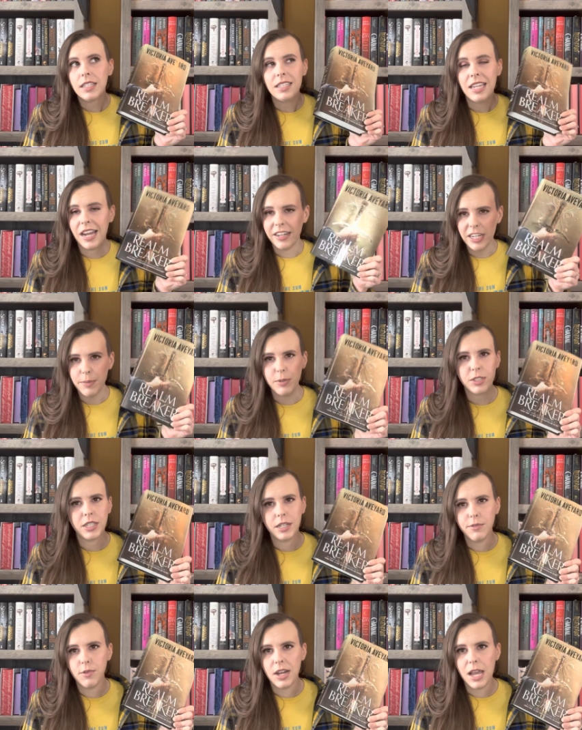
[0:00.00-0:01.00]

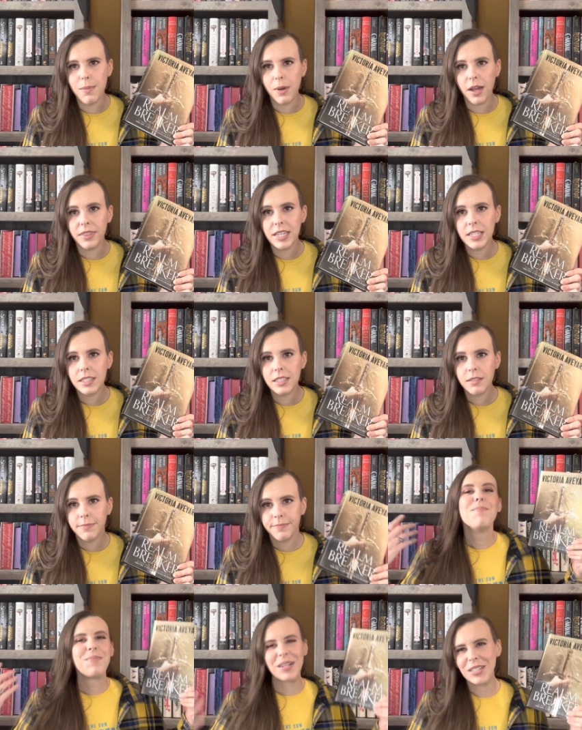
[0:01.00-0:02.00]
90% of why I bought this,
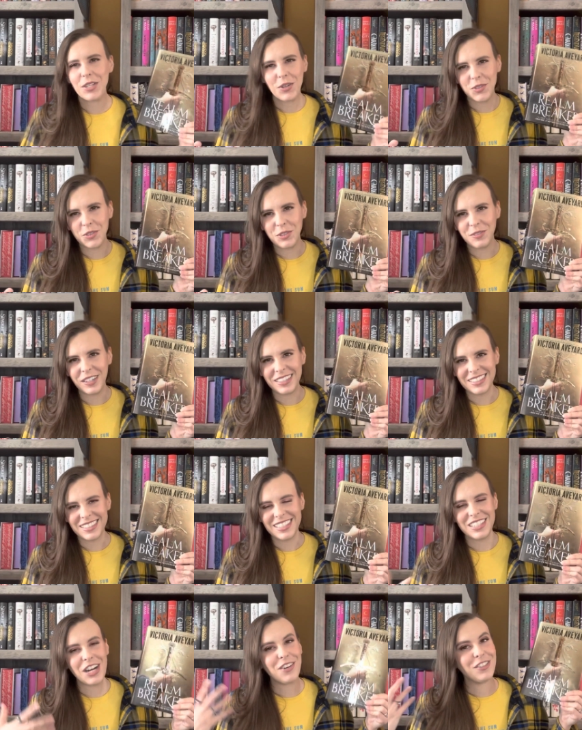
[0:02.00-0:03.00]
but it's also a
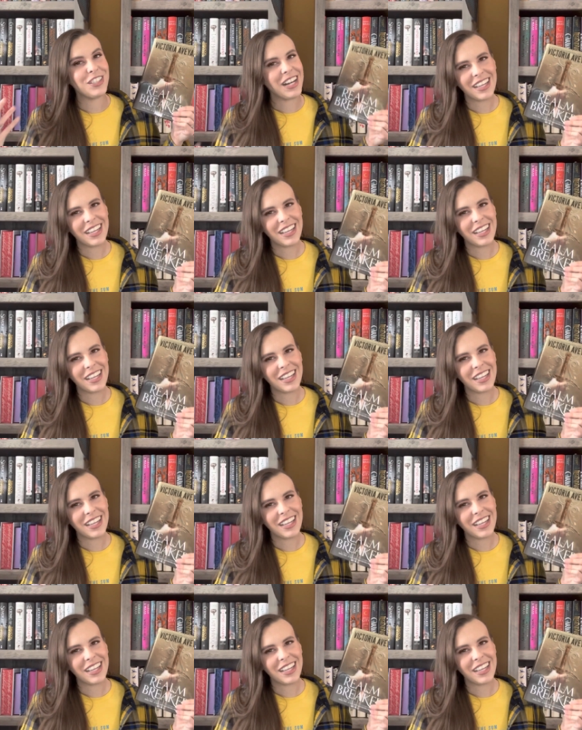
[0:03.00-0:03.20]
fantasy novel.